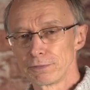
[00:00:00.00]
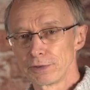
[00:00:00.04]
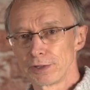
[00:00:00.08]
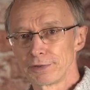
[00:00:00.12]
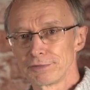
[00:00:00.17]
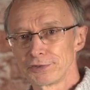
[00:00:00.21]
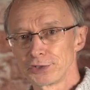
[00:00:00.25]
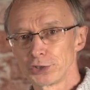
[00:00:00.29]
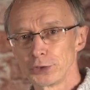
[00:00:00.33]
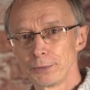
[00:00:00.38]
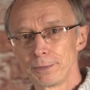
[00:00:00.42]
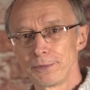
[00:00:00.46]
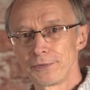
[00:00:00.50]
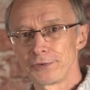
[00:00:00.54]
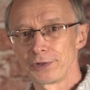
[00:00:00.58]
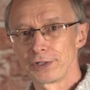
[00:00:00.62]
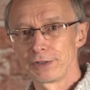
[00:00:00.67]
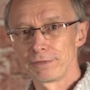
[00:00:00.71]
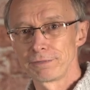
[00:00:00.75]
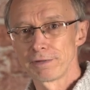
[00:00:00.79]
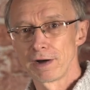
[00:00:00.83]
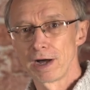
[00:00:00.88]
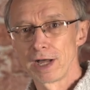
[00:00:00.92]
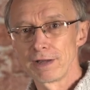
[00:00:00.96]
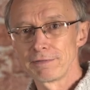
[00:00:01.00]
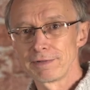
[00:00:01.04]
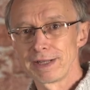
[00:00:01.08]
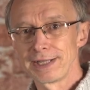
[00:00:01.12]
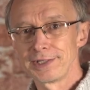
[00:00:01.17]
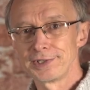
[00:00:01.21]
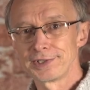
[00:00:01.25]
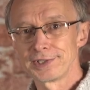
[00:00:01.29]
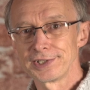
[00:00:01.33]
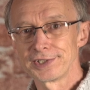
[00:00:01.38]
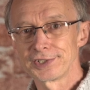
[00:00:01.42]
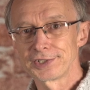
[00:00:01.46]
of Super 35
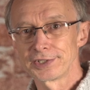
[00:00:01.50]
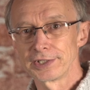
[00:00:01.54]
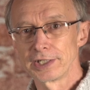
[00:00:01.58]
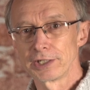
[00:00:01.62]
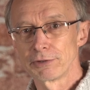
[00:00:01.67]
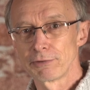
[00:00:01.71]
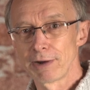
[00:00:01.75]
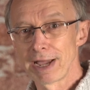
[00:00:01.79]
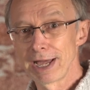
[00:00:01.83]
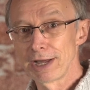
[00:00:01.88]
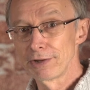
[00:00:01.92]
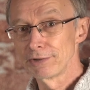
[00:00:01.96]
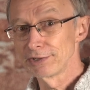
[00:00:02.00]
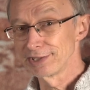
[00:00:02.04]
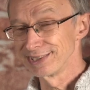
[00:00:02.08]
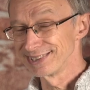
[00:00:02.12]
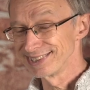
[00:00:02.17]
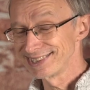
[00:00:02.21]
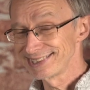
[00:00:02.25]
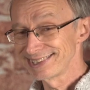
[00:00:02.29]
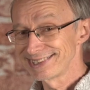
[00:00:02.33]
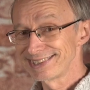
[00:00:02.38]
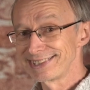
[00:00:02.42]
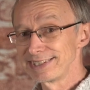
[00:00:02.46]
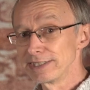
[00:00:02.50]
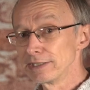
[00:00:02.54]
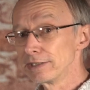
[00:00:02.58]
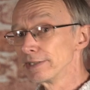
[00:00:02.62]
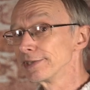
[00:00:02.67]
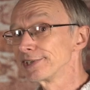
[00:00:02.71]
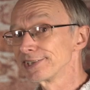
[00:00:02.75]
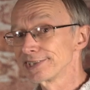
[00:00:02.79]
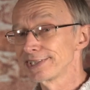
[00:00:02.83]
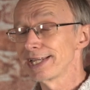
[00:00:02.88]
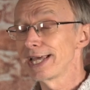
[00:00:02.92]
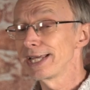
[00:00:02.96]
lenses still around and still
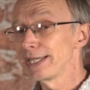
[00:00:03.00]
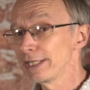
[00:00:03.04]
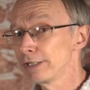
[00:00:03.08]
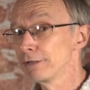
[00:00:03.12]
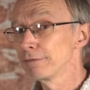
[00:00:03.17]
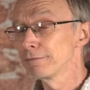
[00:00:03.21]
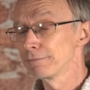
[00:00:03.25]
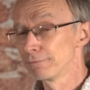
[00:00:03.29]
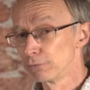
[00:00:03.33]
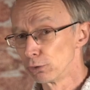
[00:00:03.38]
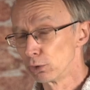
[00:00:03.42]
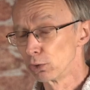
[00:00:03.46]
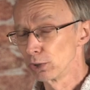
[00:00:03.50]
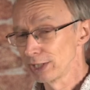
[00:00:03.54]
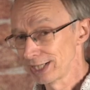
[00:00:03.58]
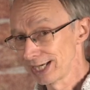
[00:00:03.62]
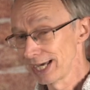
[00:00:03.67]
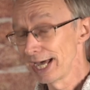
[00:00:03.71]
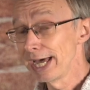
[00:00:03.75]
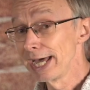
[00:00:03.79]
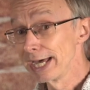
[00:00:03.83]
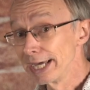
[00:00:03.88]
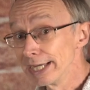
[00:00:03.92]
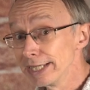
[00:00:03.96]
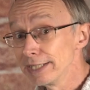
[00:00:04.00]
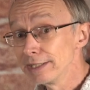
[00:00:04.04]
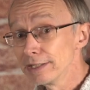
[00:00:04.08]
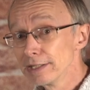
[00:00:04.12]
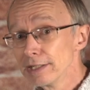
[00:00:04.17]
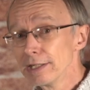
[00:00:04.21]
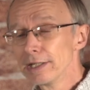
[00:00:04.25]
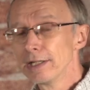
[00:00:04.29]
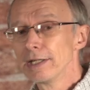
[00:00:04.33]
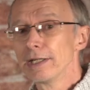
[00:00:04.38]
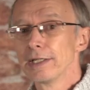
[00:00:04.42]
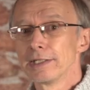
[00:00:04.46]
stay in 4K,
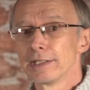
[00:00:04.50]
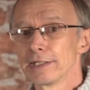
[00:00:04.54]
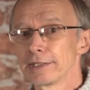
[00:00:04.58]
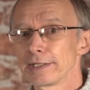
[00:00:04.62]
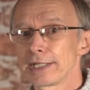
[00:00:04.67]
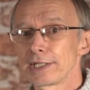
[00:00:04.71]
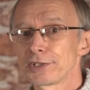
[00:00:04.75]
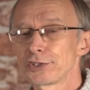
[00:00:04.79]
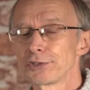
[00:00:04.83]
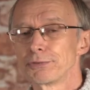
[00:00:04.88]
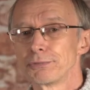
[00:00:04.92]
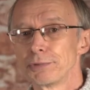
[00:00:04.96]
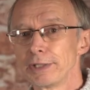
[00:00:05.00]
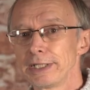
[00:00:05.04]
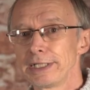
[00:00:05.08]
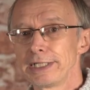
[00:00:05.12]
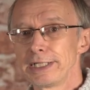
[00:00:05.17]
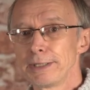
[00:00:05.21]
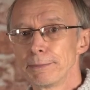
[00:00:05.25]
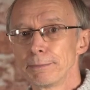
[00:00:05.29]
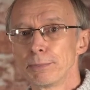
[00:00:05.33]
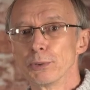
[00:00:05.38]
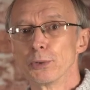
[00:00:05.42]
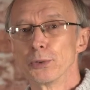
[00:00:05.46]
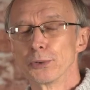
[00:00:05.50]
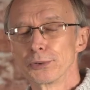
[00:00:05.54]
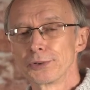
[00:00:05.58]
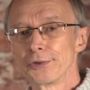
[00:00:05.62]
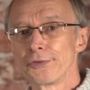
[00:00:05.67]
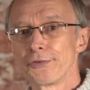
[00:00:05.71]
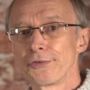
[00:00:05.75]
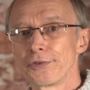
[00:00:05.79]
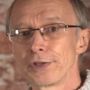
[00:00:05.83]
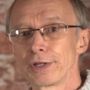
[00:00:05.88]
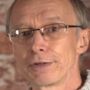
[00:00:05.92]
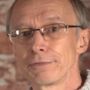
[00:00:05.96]
and that's a really
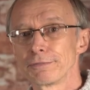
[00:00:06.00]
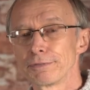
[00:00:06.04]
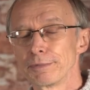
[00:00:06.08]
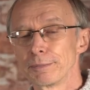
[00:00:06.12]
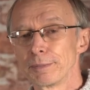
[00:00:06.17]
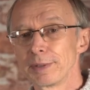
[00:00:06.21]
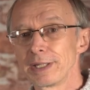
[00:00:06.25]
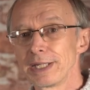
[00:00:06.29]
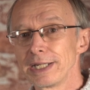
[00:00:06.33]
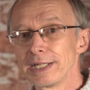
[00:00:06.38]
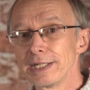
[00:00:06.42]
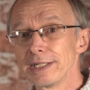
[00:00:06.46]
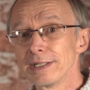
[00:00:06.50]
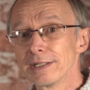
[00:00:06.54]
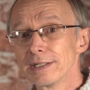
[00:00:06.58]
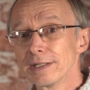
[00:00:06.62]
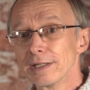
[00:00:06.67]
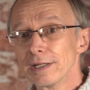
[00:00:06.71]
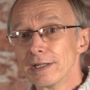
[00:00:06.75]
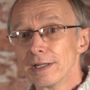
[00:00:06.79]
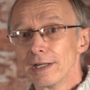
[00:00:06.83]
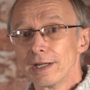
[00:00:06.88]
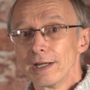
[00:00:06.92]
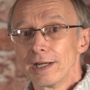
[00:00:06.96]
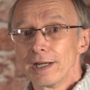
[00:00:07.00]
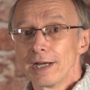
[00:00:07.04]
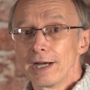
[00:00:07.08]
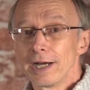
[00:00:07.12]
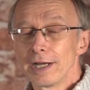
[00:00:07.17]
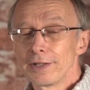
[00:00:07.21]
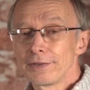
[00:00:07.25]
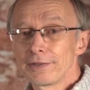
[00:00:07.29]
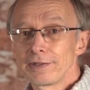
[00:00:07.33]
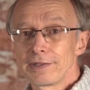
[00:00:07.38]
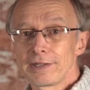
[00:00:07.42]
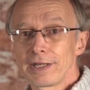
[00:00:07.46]
important thing for me.
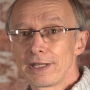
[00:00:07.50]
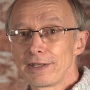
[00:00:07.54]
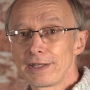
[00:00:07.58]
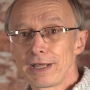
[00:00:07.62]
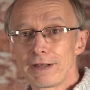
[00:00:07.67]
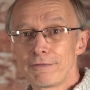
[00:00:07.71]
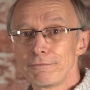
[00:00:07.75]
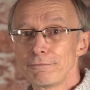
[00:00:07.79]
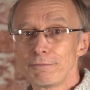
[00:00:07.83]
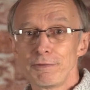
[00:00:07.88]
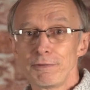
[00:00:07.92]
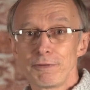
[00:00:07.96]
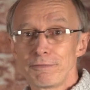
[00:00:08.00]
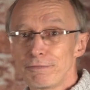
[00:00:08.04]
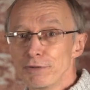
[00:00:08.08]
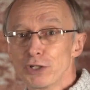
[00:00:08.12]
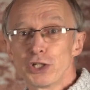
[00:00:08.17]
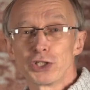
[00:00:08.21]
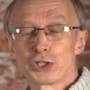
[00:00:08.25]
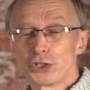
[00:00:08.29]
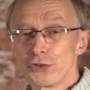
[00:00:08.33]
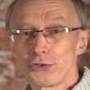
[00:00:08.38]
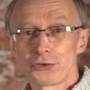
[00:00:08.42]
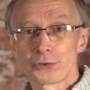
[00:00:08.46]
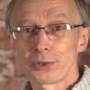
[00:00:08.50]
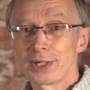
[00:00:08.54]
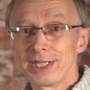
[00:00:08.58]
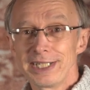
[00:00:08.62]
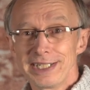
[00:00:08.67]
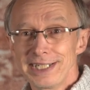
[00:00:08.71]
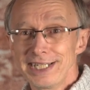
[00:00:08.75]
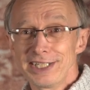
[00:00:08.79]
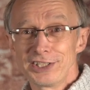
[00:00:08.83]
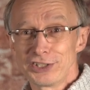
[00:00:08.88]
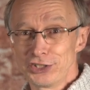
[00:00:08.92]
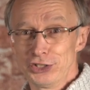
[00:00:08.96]
And then with version 3,
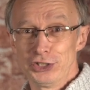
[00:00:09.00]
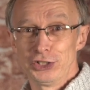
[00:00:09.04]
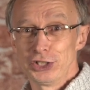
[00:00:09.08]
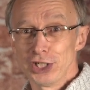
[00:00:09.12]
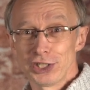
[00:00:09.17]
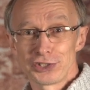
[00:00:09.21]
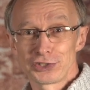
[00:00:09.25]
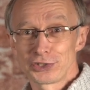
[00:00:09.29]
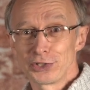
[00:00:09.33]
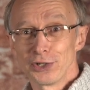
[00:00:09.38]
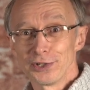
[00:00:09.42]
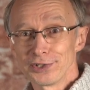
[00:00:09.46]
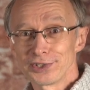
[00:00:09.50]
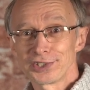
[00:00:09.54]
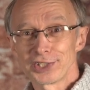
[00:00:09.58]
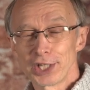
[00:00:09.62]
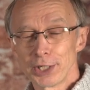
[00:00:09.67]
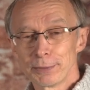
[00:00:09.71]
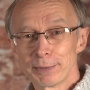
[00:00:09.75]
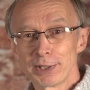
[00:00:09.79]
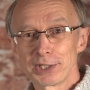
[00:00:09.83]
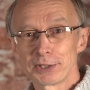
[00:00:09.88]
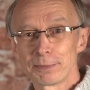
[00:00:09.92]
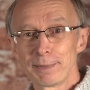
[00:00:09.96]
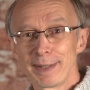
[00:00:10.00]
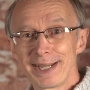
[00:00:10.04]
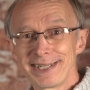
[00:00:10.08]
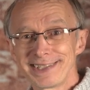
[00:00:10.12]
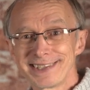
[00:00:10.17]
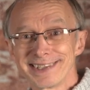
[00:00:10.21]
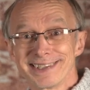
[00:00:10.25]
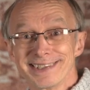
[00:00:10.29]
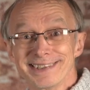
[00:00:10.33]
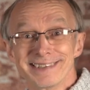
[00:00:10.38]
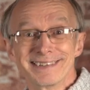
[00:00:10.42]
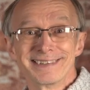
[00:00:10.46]
it's just got so much
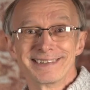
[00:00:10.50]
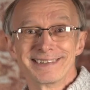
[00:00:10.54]
better.